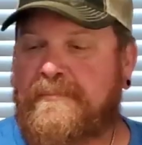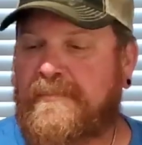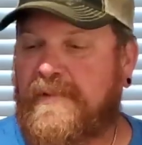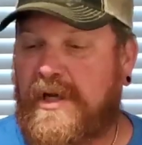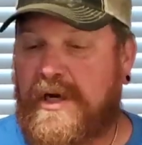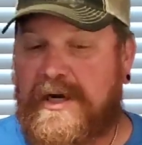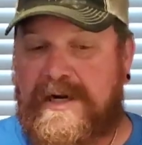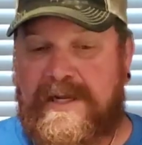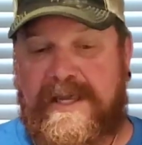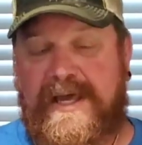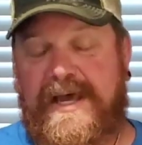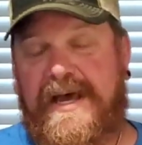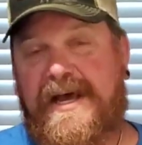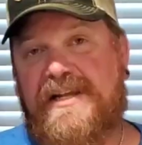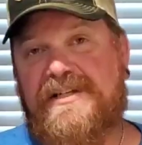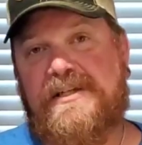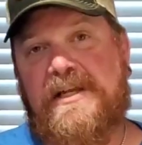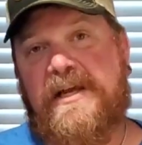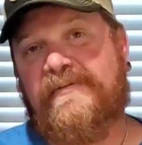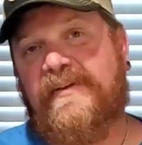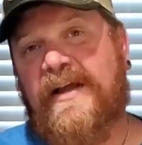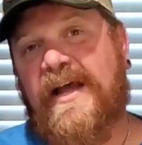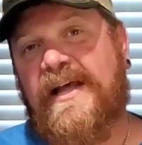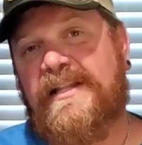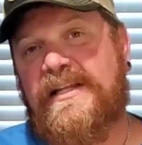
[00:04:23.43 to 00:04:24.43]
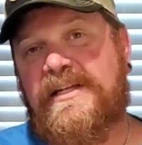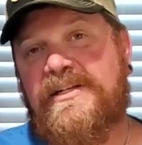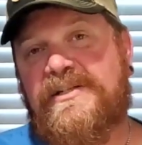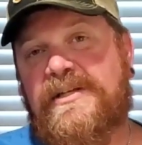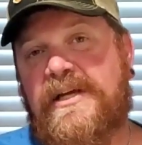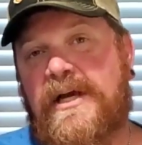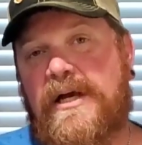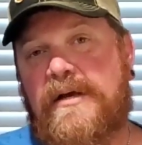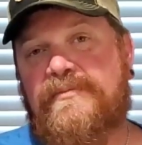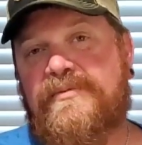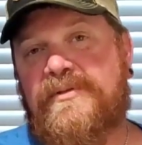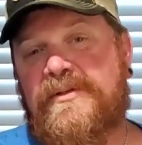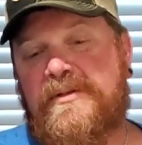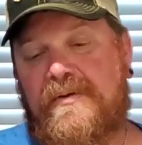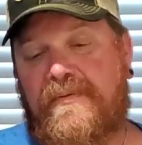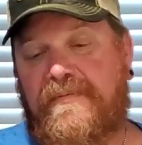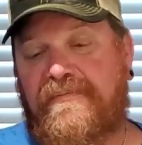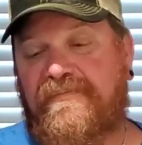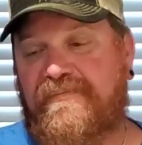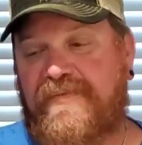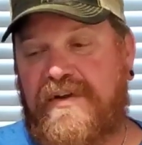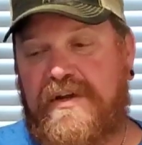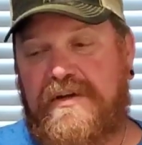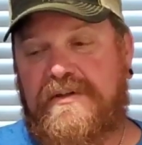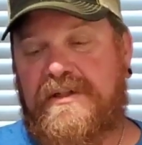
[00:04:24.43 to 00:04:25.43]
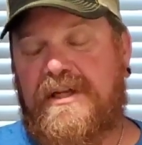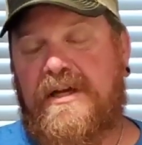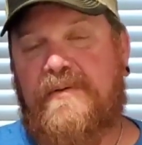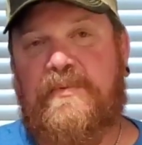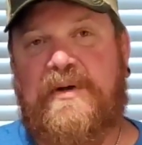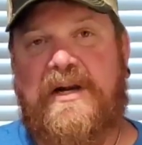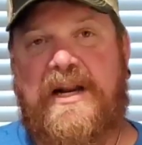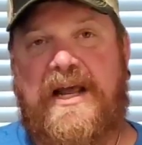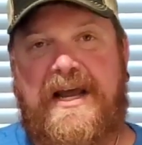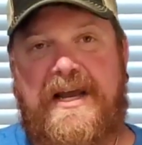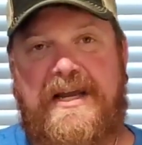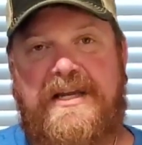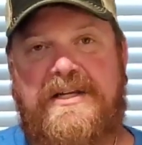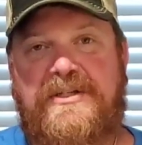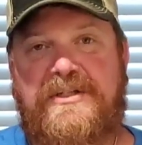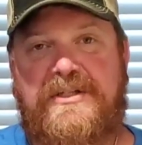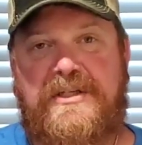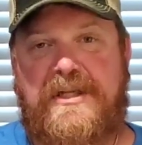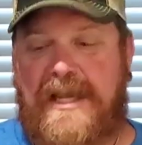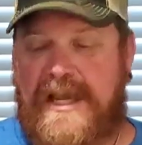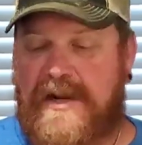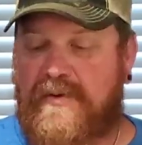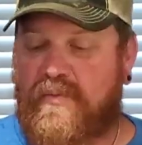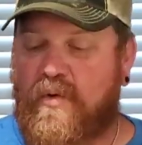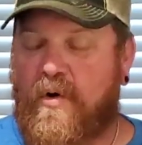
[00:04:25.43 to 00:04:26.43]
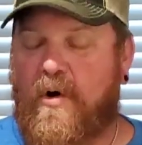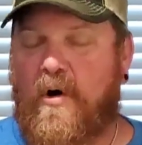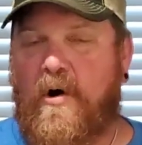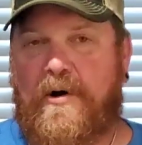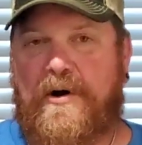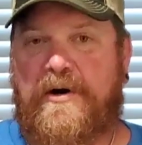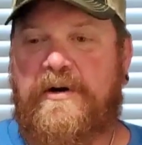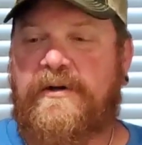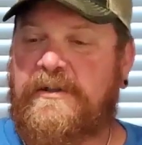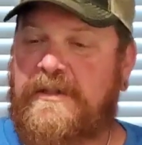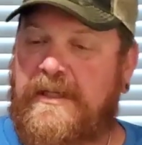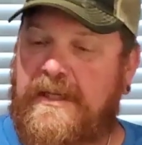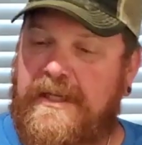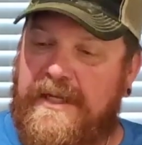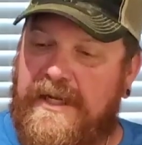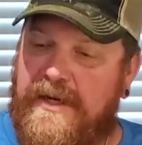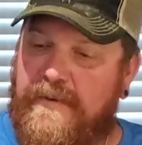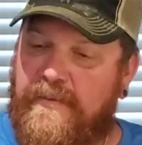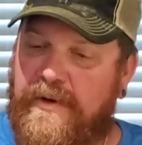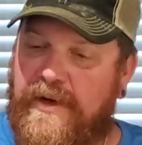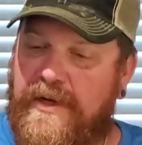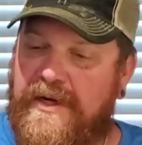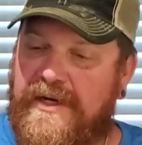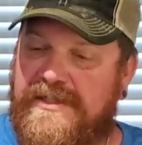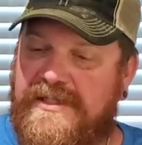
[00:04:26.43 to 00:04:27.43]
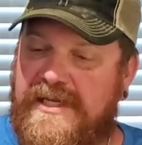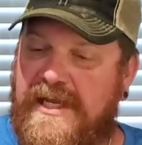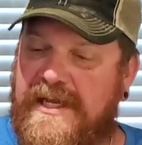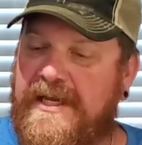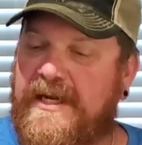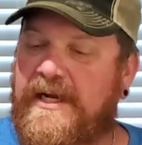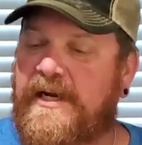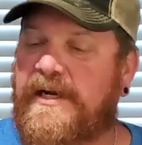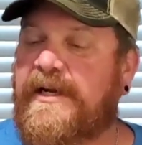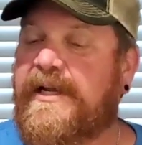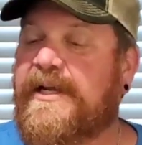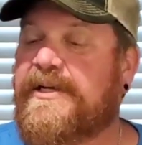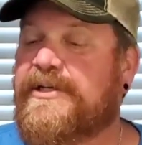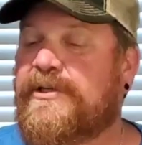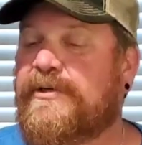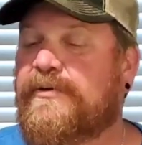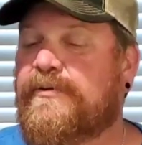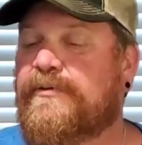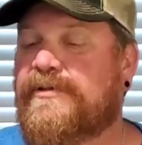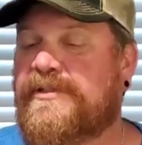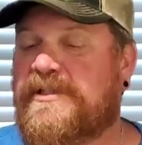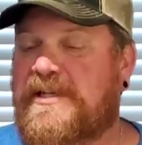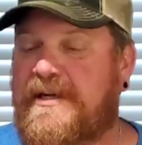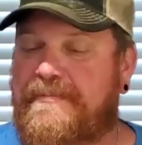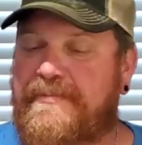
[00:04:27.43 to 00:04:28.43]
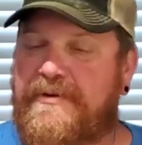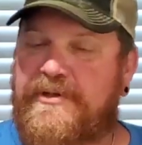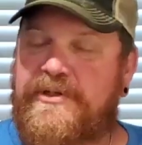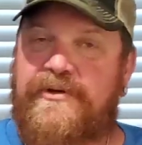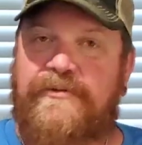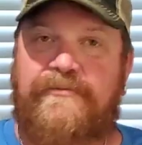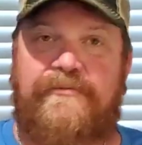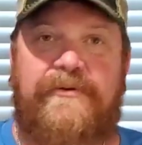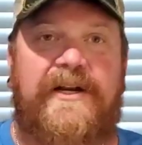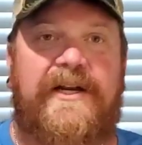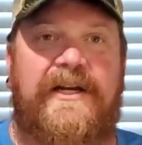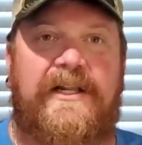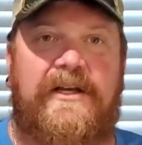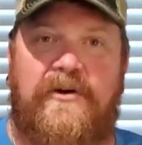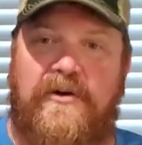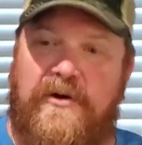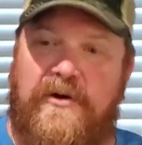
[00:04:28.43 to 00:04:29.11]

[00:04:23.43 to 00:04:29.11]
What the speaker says: All right, guys, I've got these cups filled up with ice and water, and we're going to take an initial temperature reading